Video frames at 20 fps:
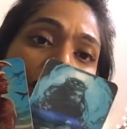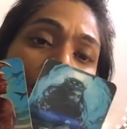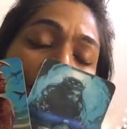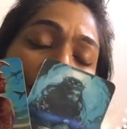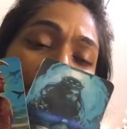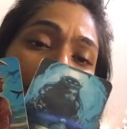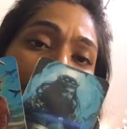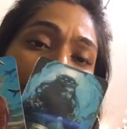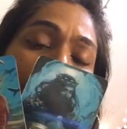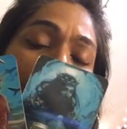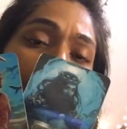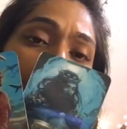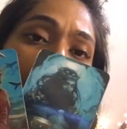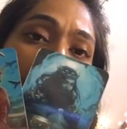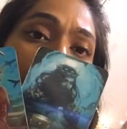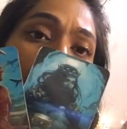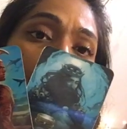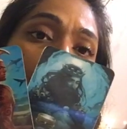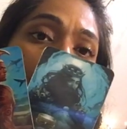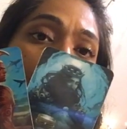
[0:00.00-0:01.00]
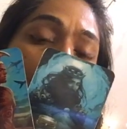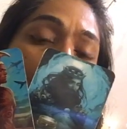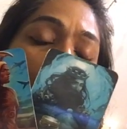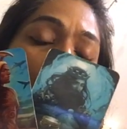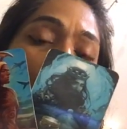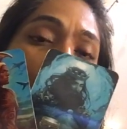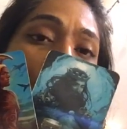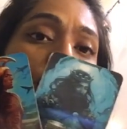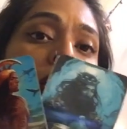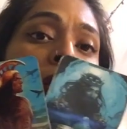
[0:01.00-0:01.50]
was the
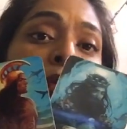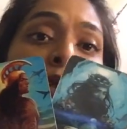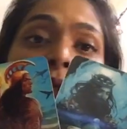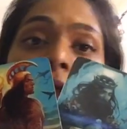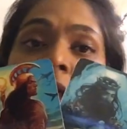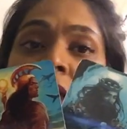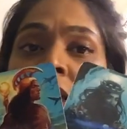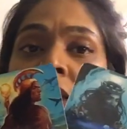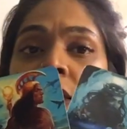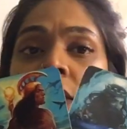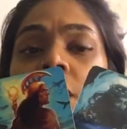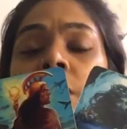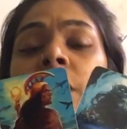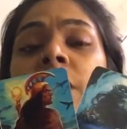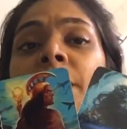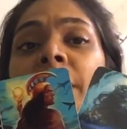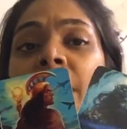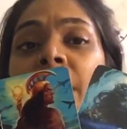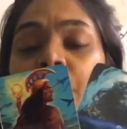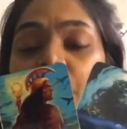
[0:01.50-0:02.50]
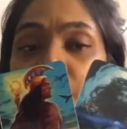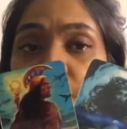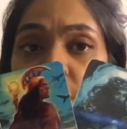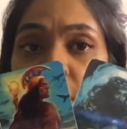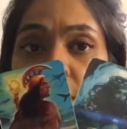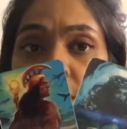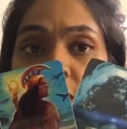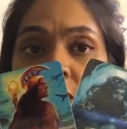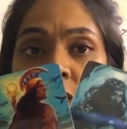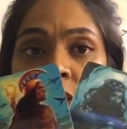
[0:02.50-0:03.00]
whole, you know, I'm looking at someone, maybe a
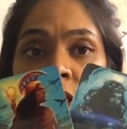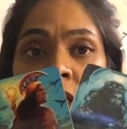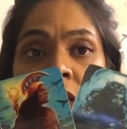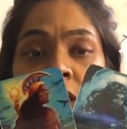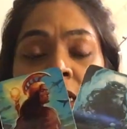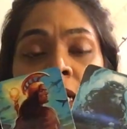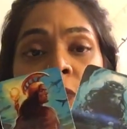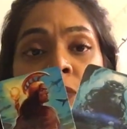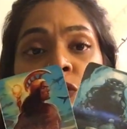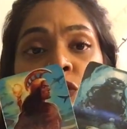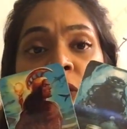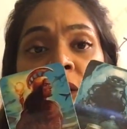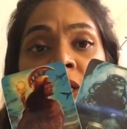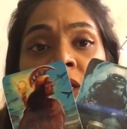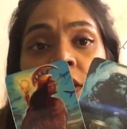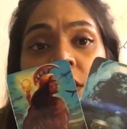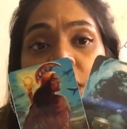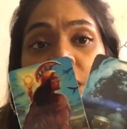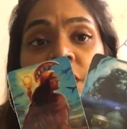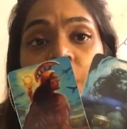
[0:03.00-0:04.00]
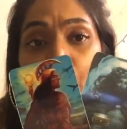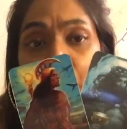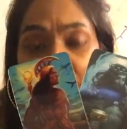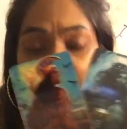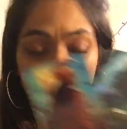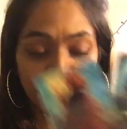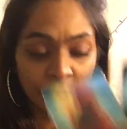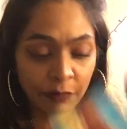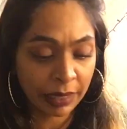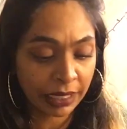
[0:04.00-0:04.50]
fire sign, and I'm trying to see if I want to
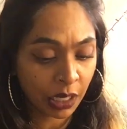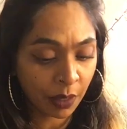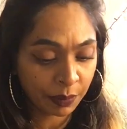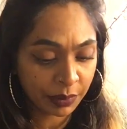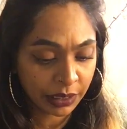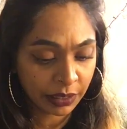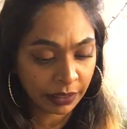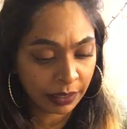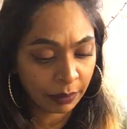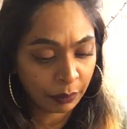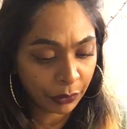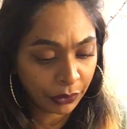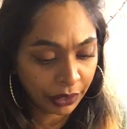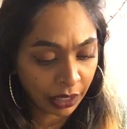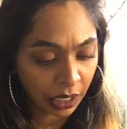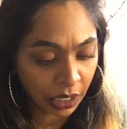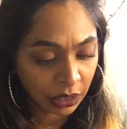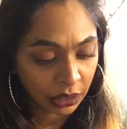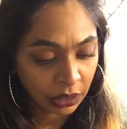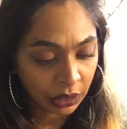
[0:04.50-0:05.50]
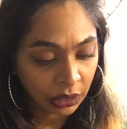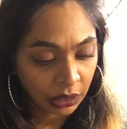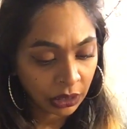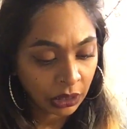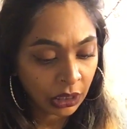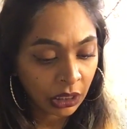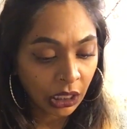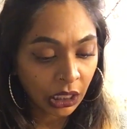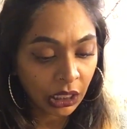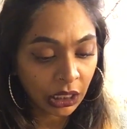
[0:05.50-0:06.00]
give my cup to them or not.
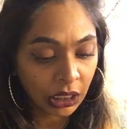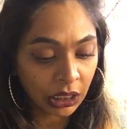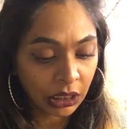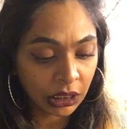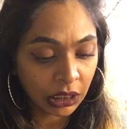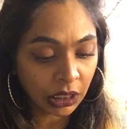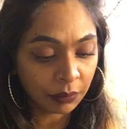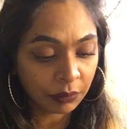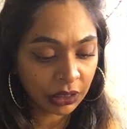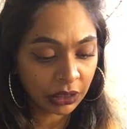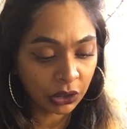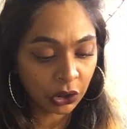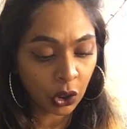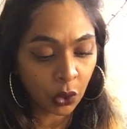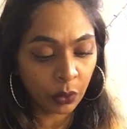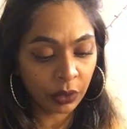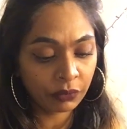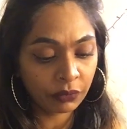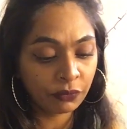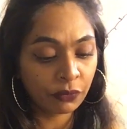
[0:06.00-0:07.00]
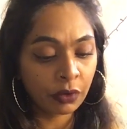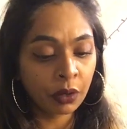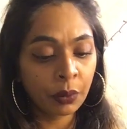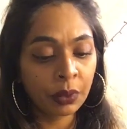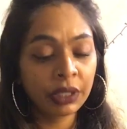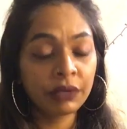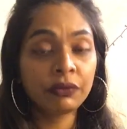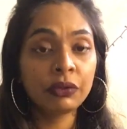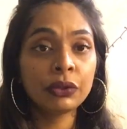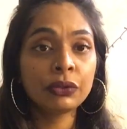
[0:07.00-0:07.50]
And, I mean, going
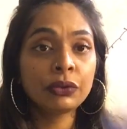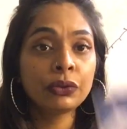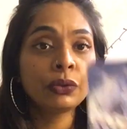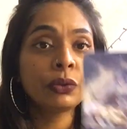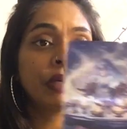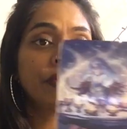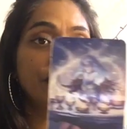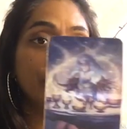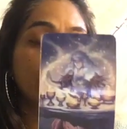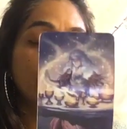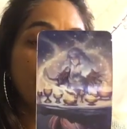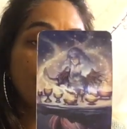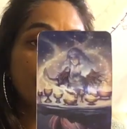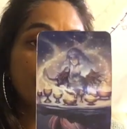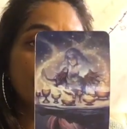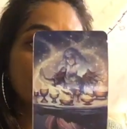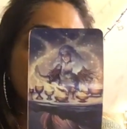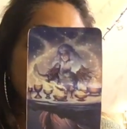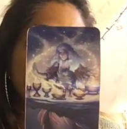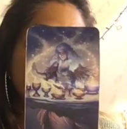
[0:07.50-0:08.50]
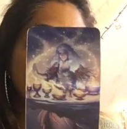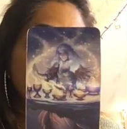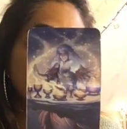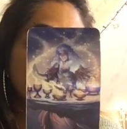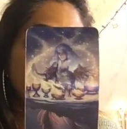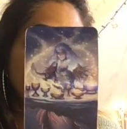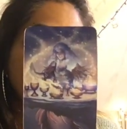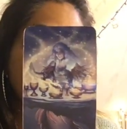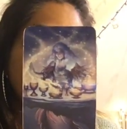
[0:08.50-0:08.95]
forward, if you do give your cup, this person will be